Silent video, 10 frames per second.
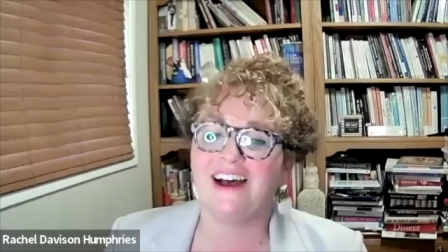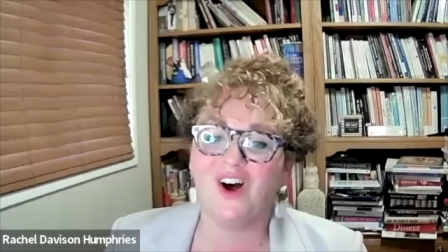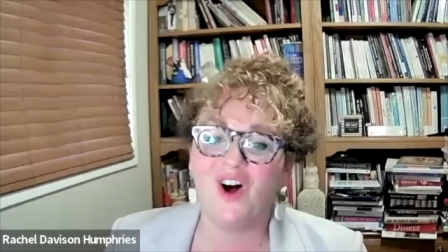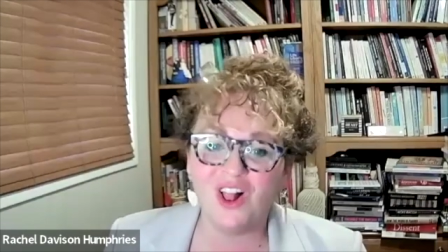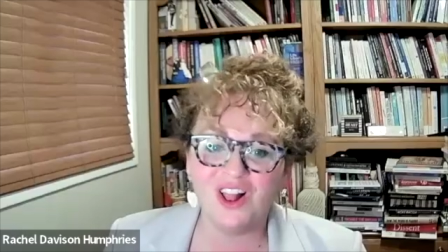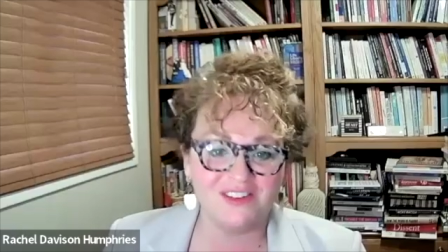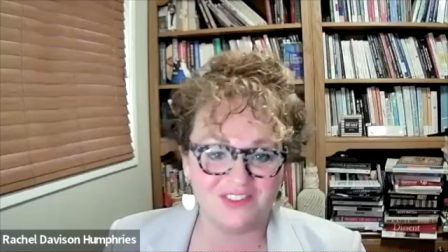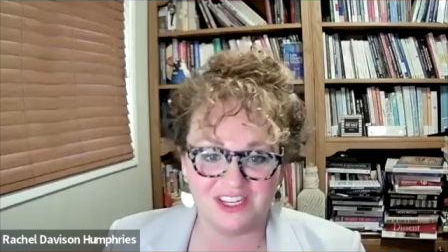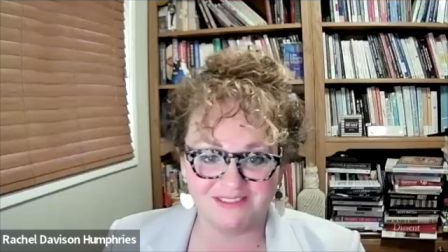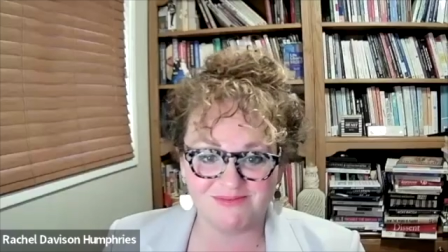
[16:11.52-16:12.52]
all of
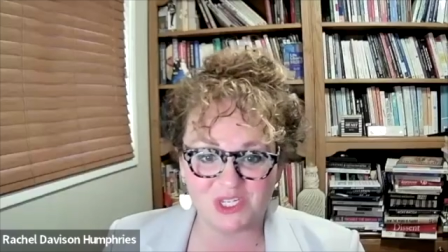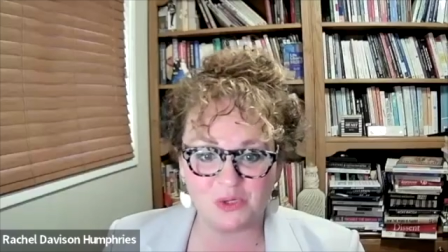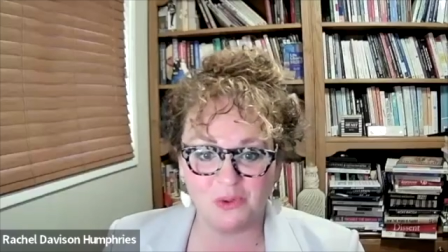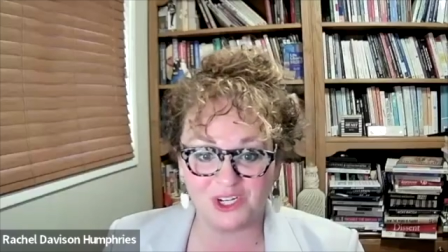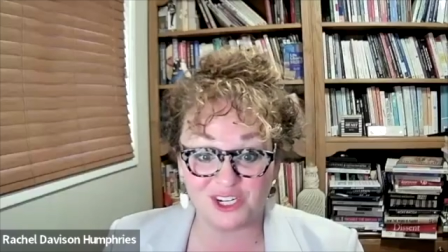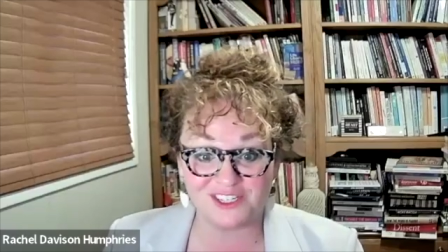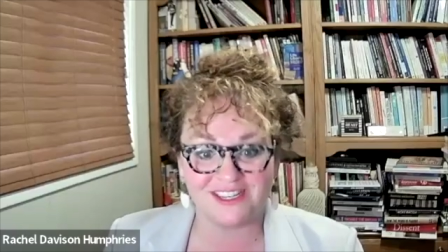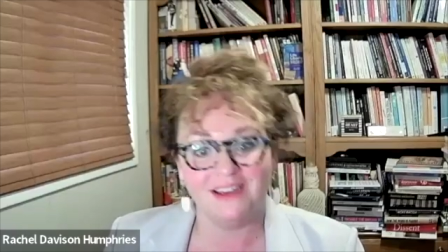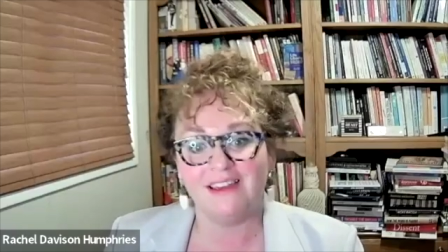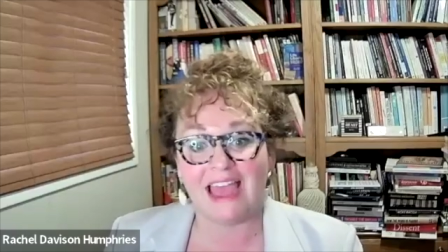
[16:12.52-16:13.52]
the schoolers
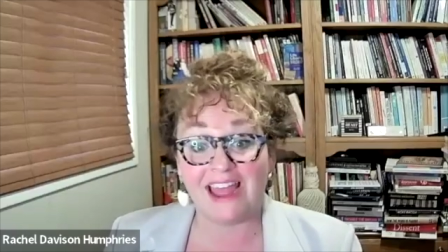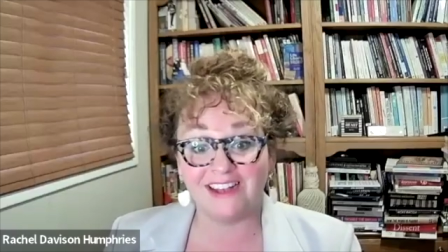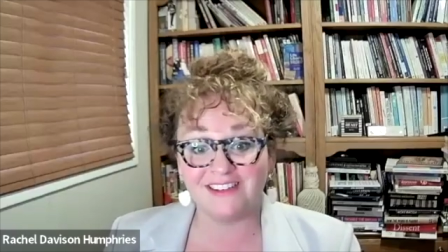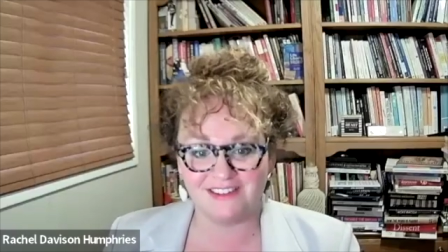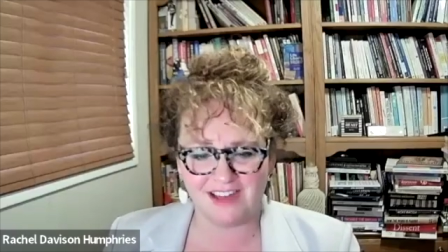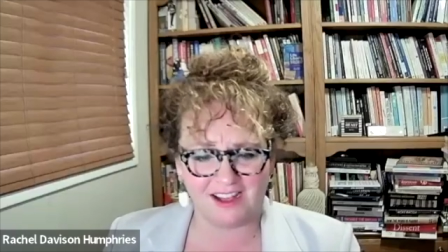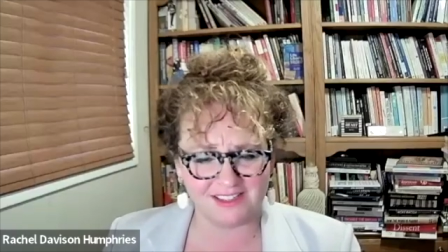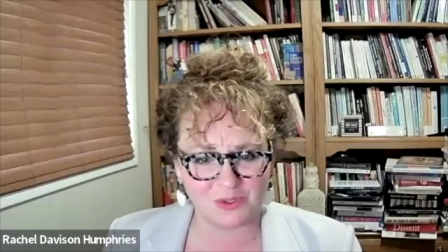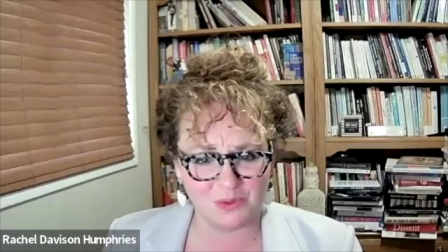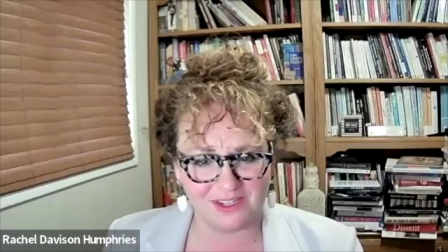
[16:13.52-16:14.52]
and not
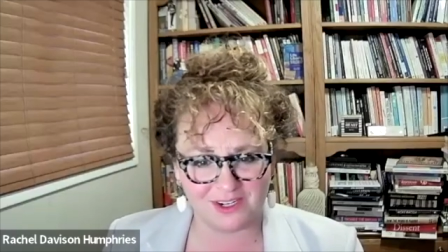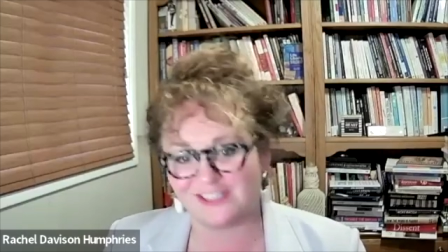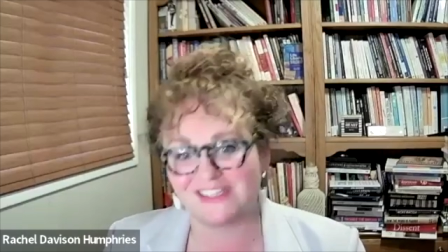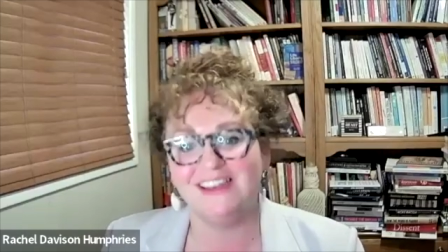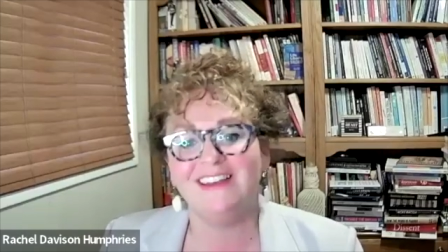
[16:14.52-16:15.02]
schoolers